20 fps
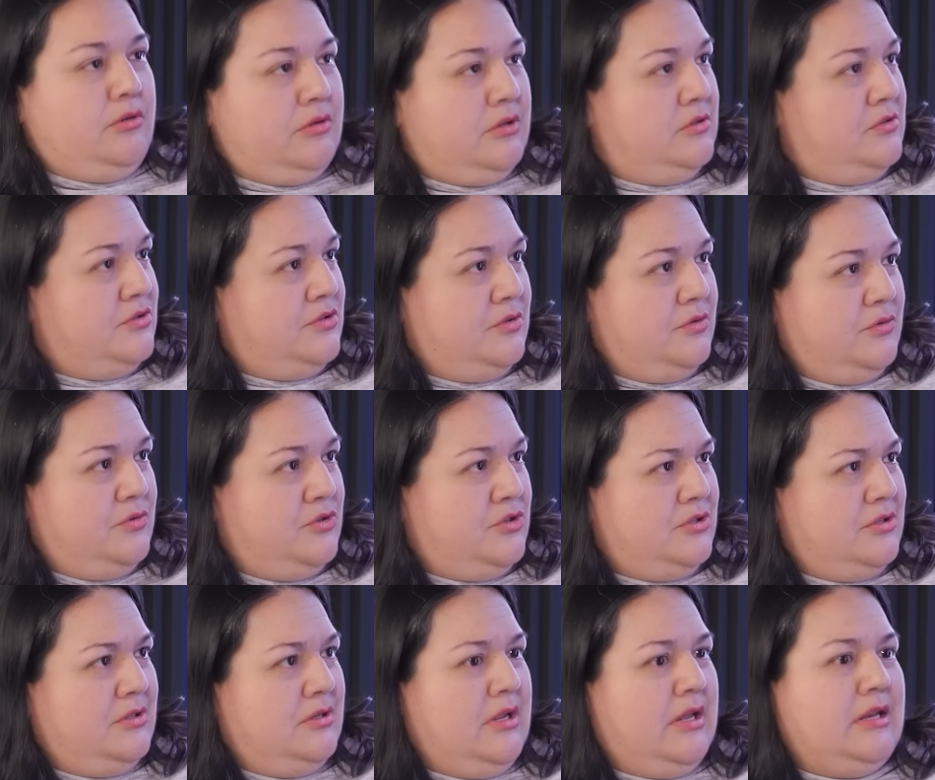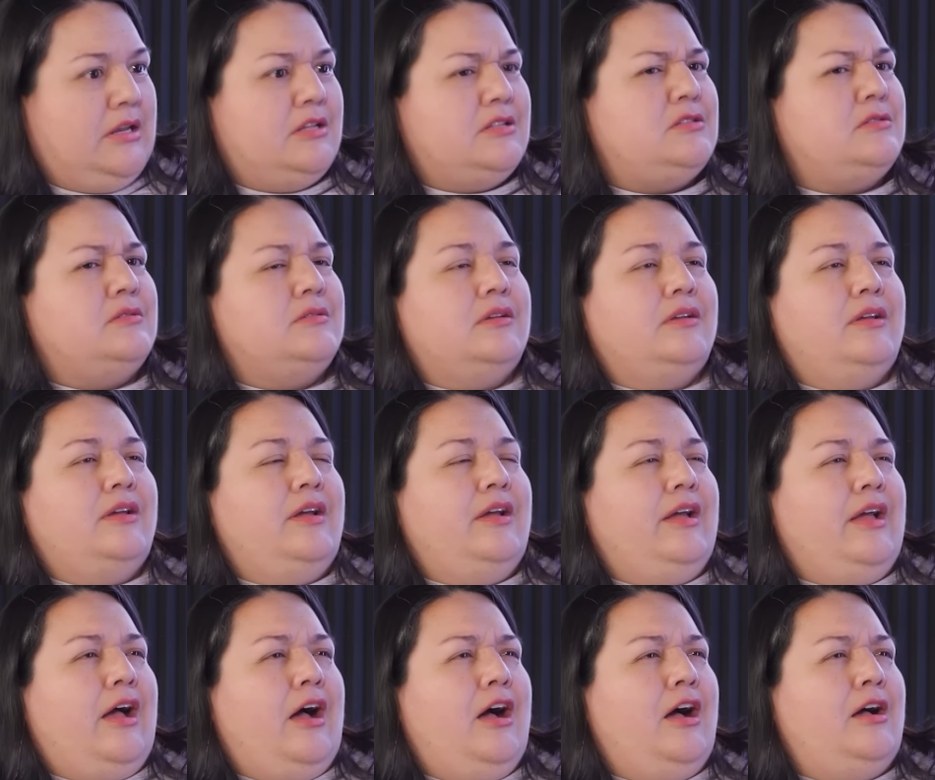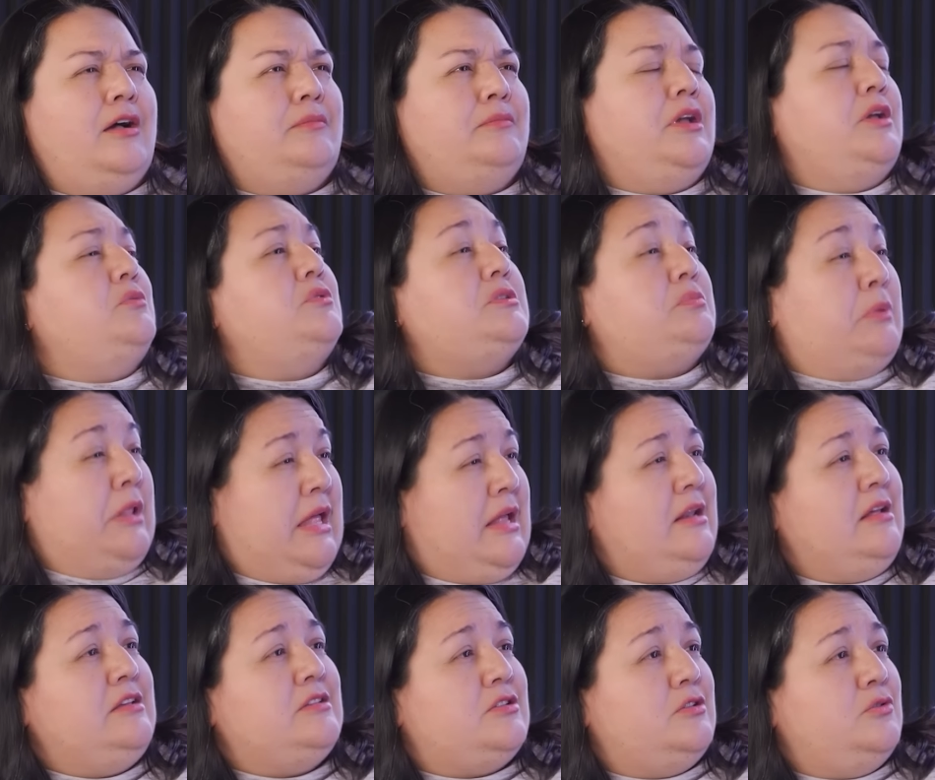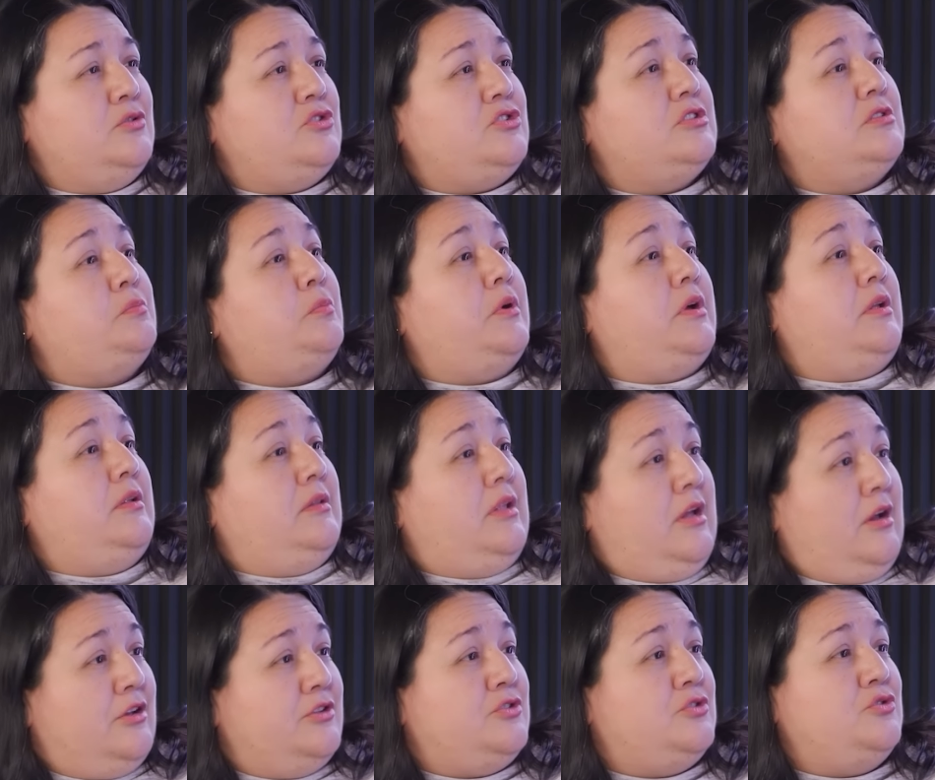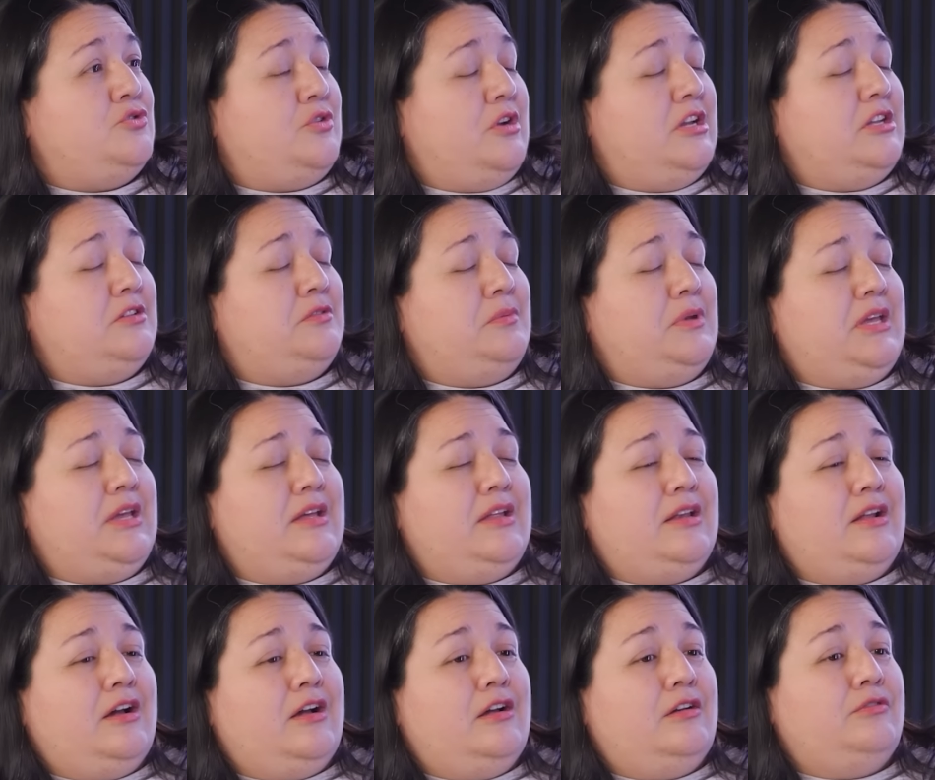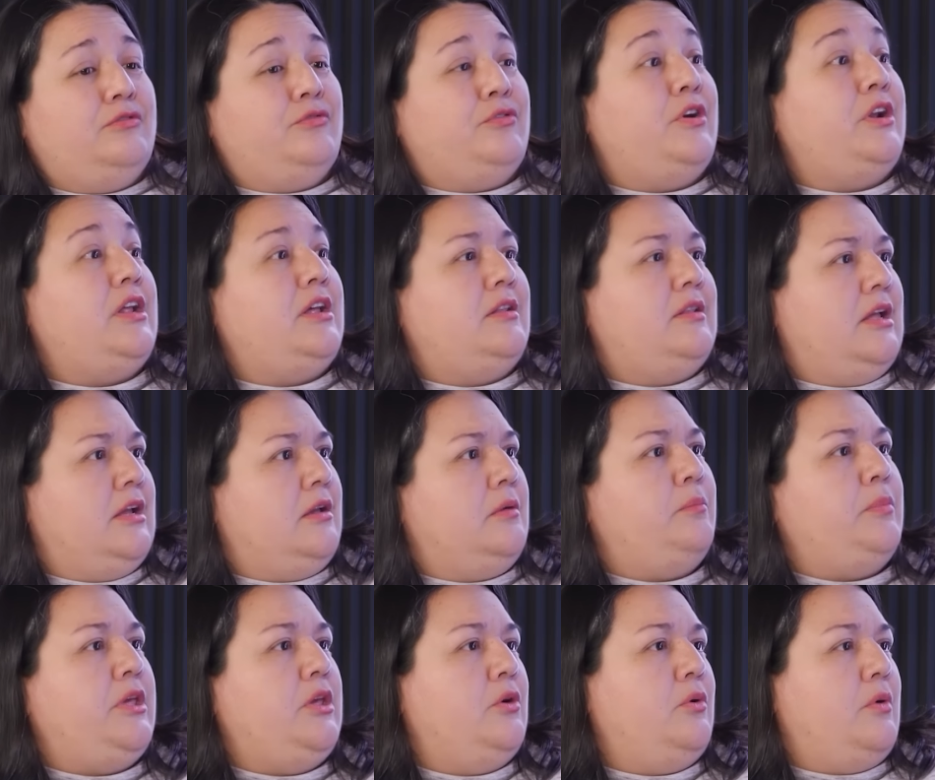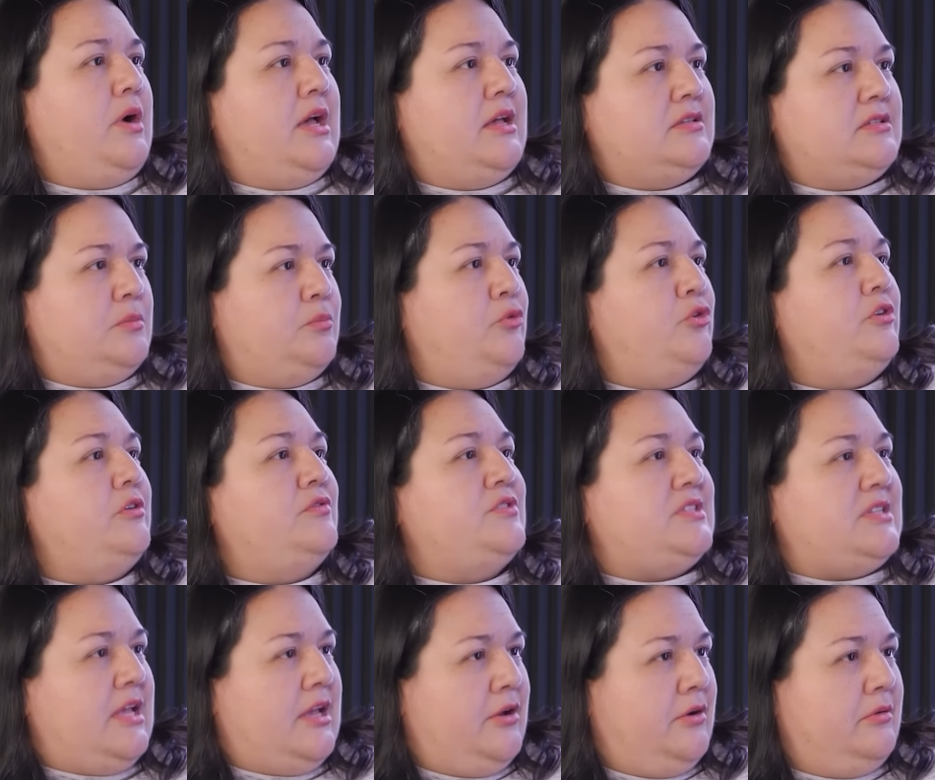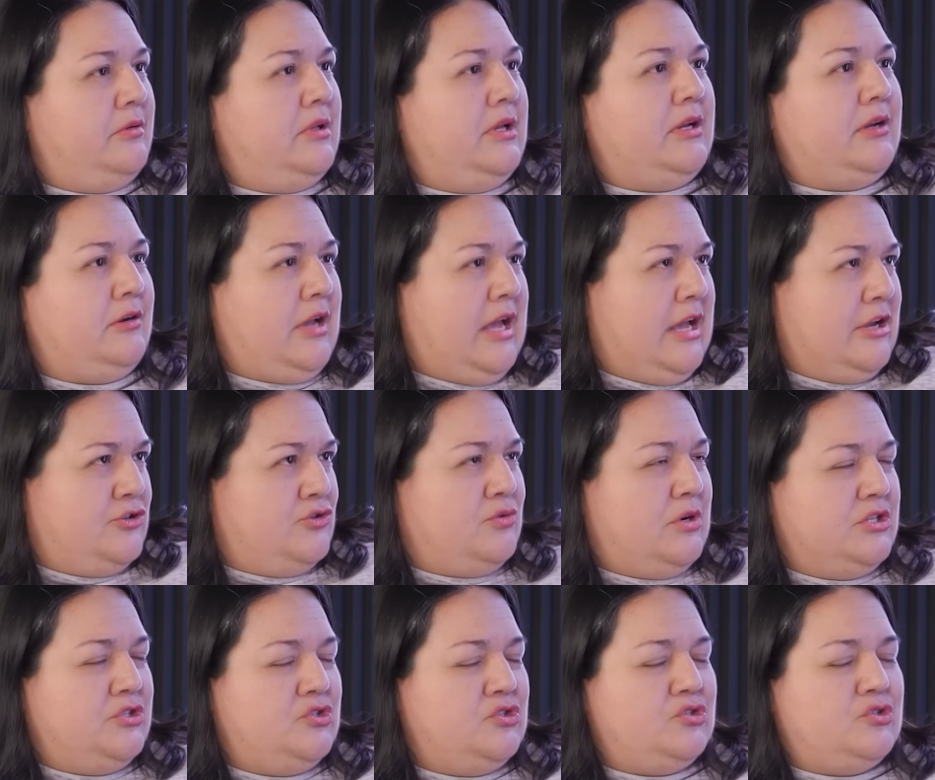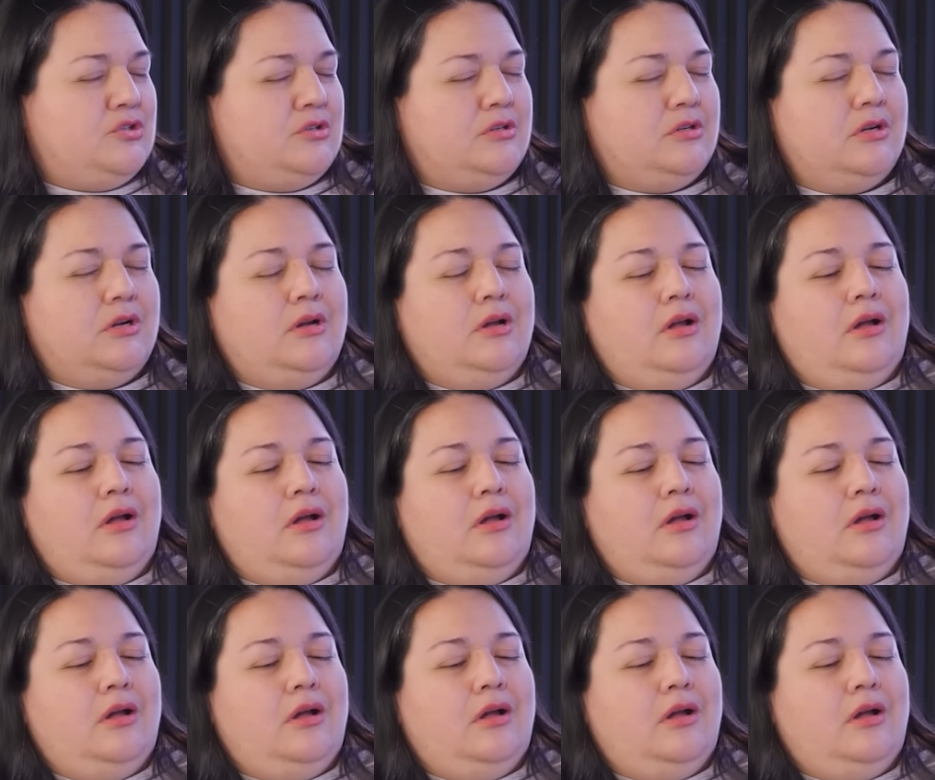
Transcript: you on the solution. And it was planning solutions, but they also trained me in front end, like a POS, a point of sale, like a cash register.